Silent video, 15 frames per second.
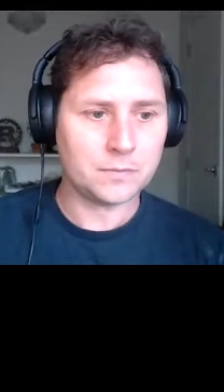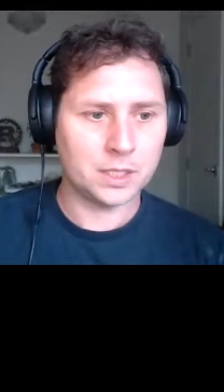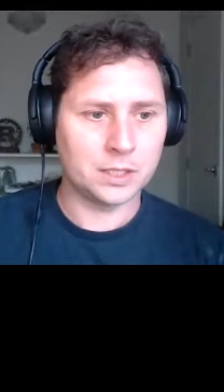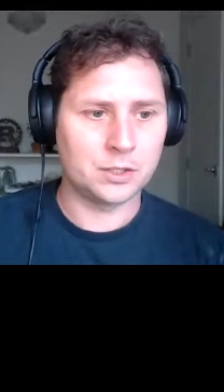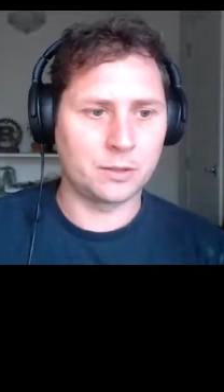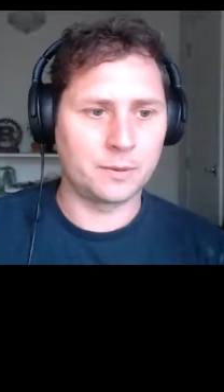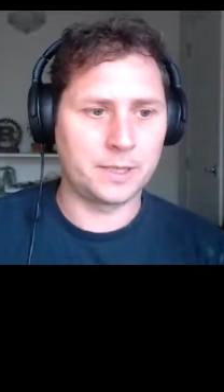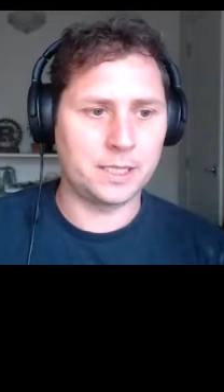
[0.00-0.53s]

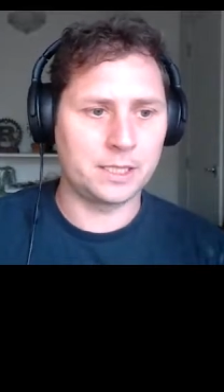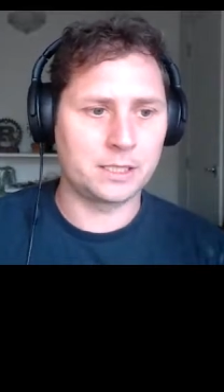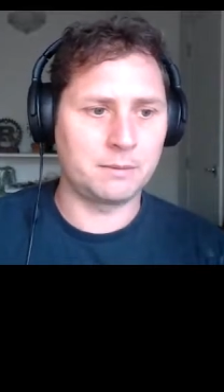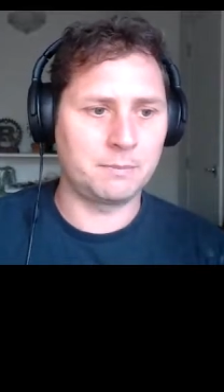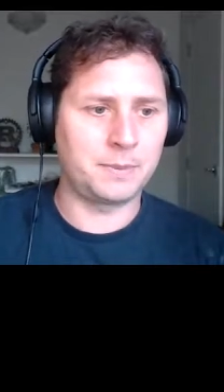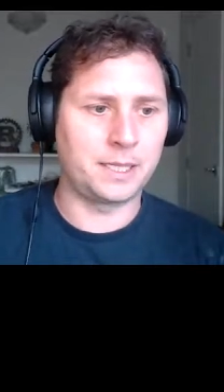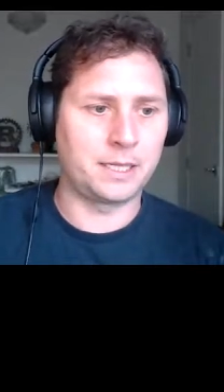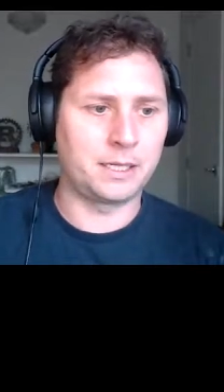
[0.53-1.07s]
So we can,
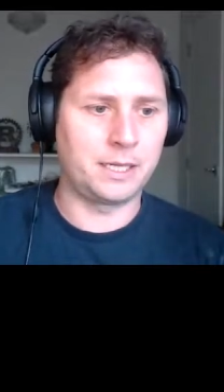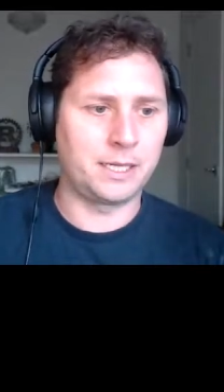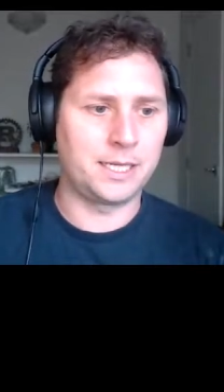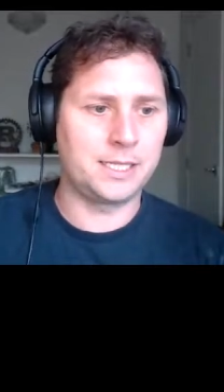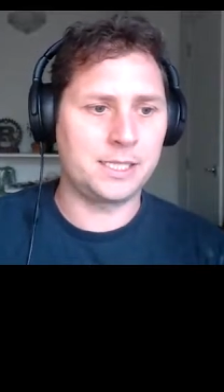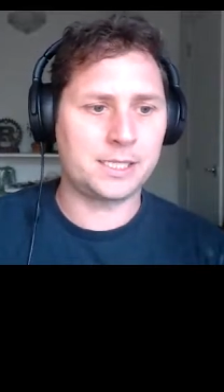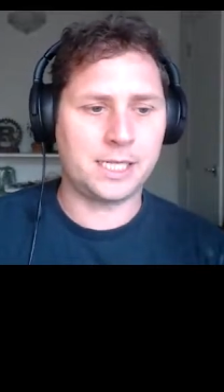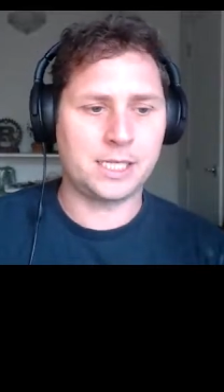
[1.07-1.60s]
but in
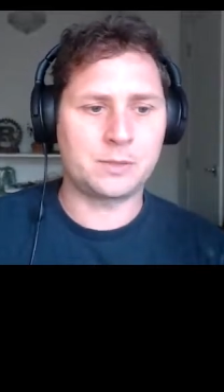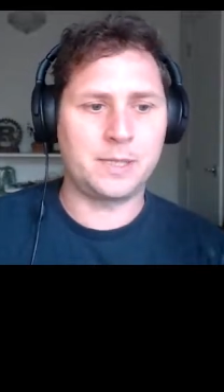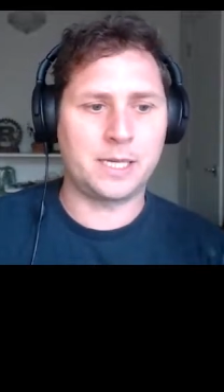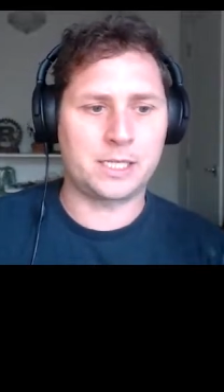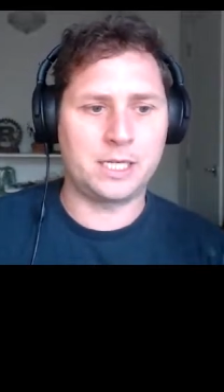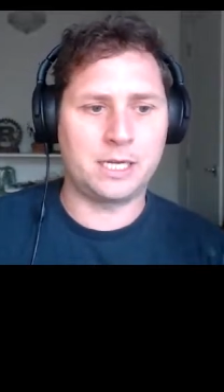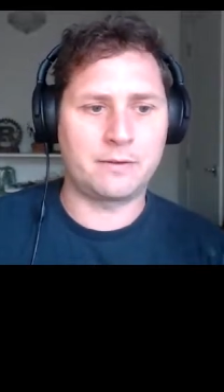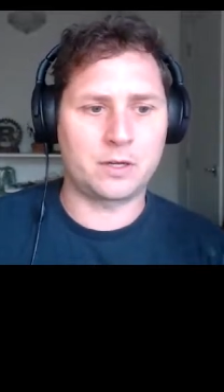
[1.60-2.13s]
this case, we
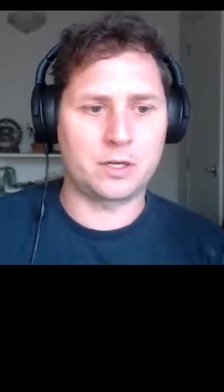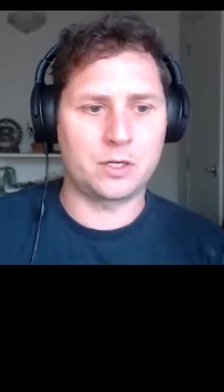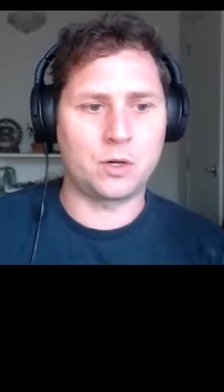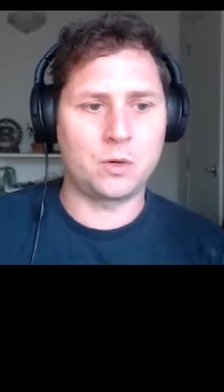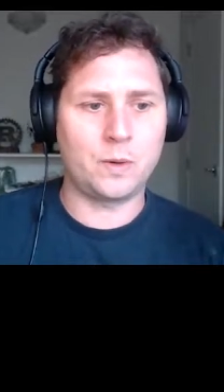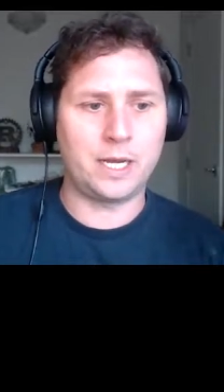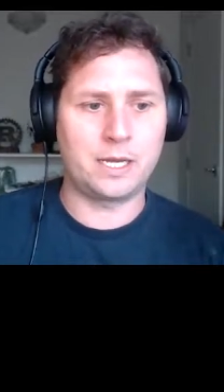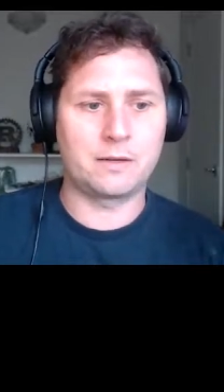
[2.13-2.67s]
actually have got no
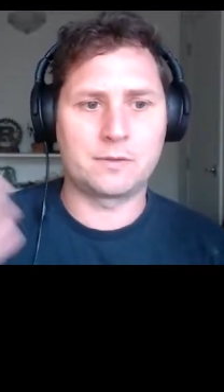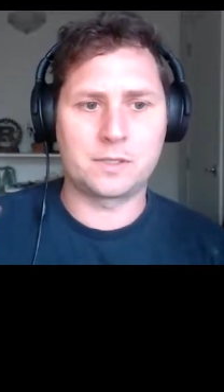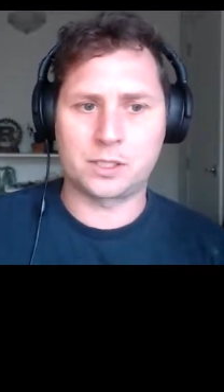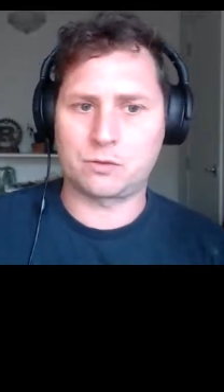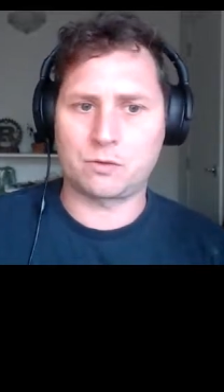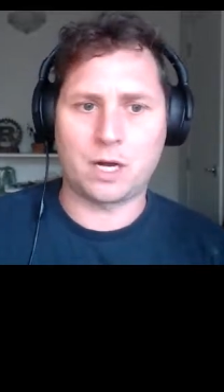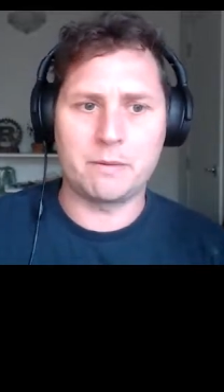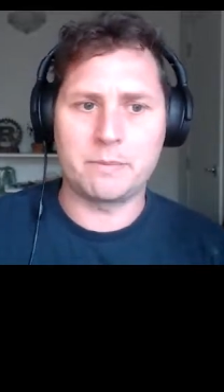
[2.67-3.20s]
way of
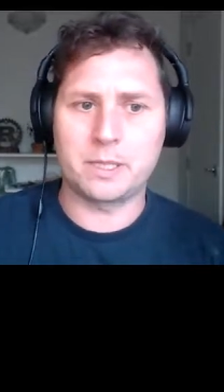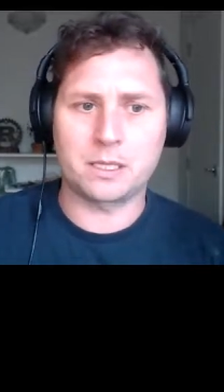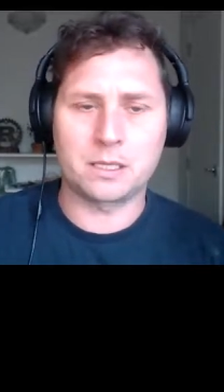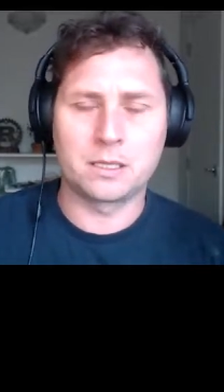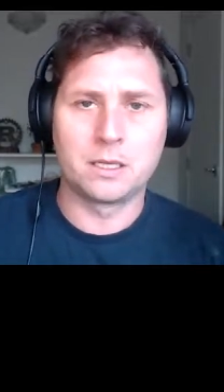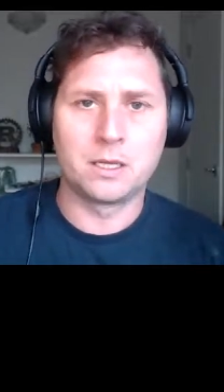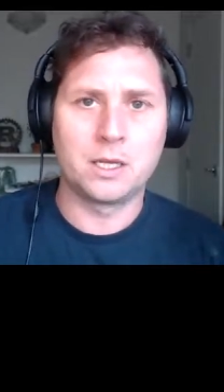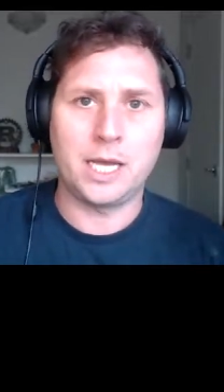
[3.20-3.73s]
describing
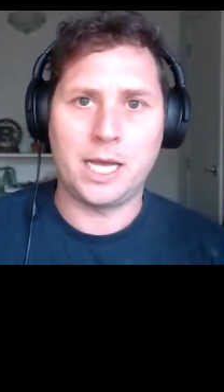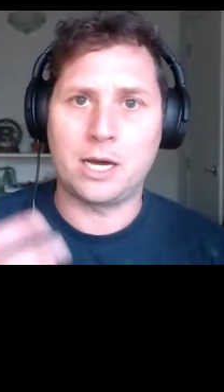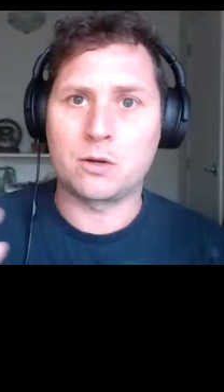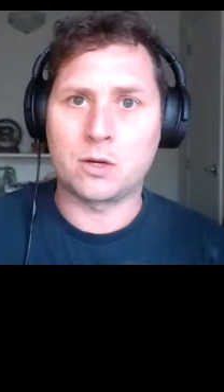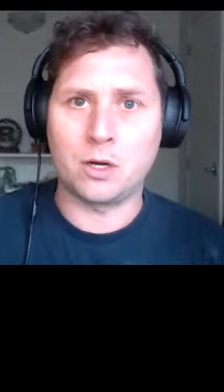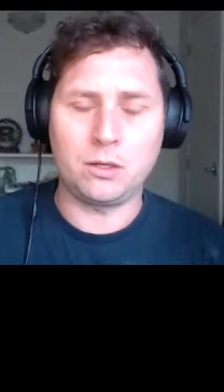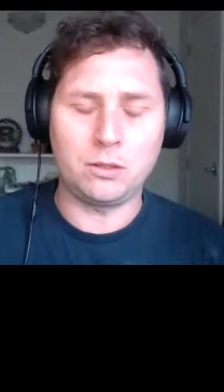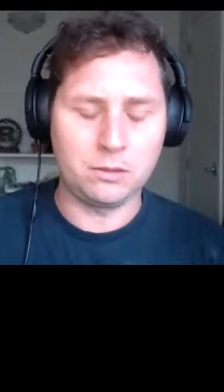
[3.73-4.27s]
our
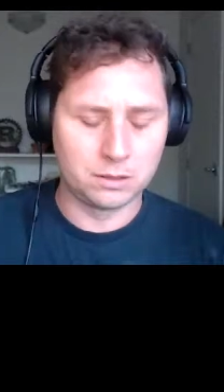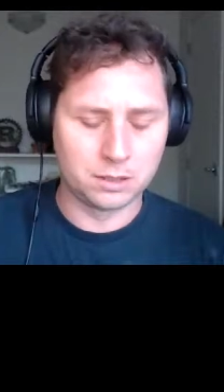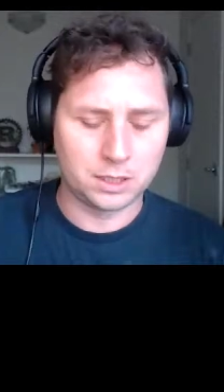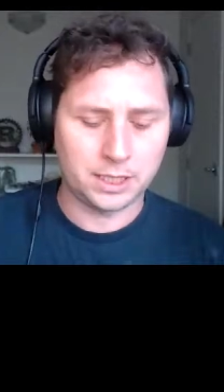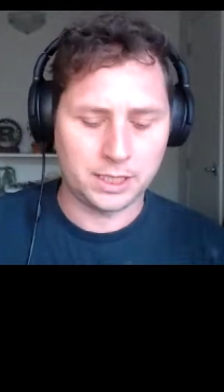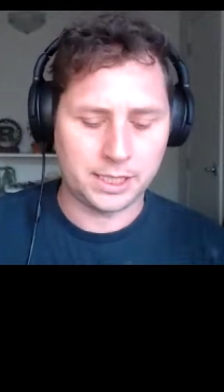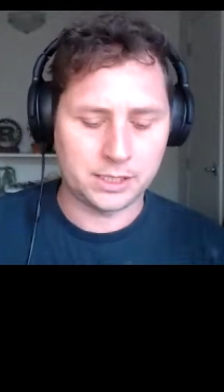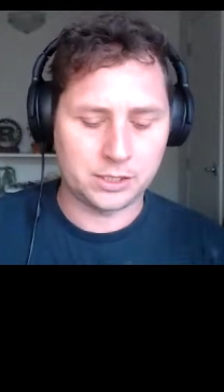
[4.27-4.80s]
goal.
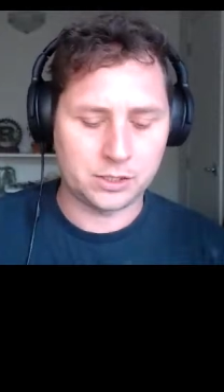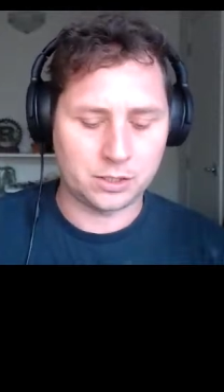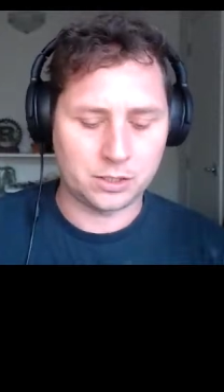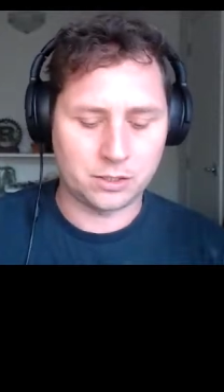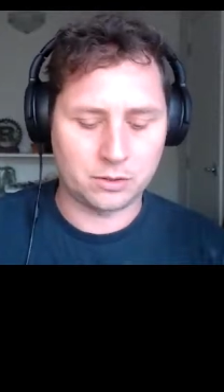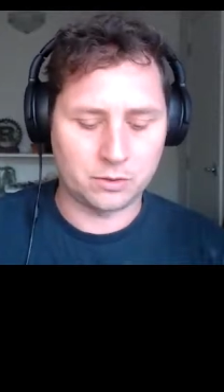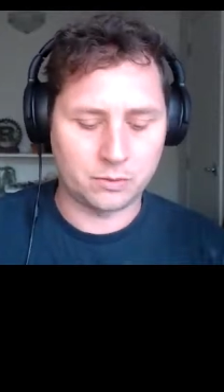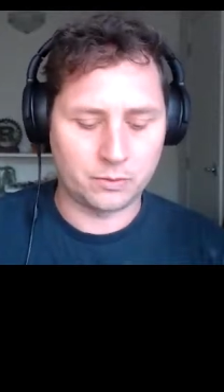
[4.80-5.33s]
And
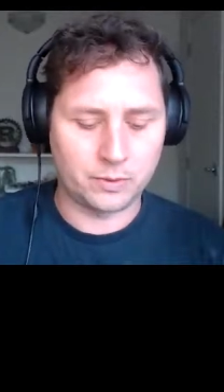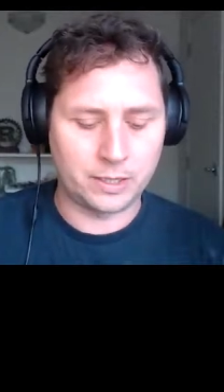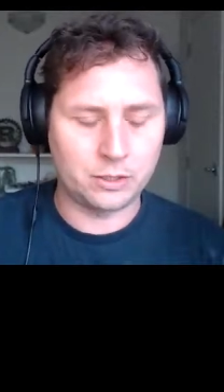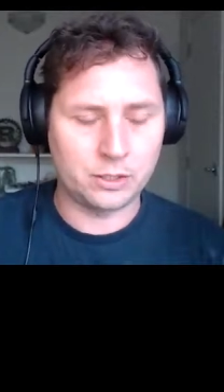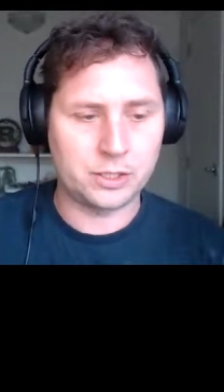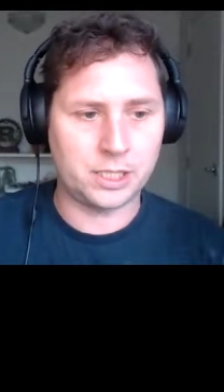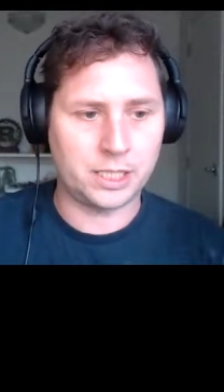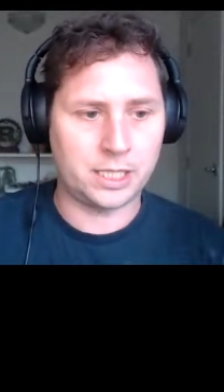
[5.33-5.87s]
so we
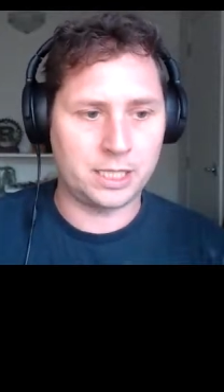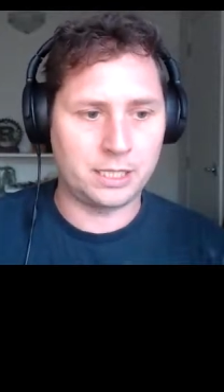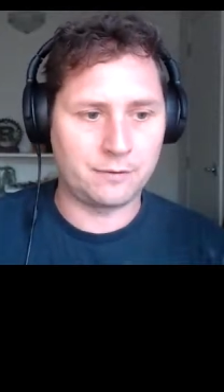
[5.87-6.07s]
could say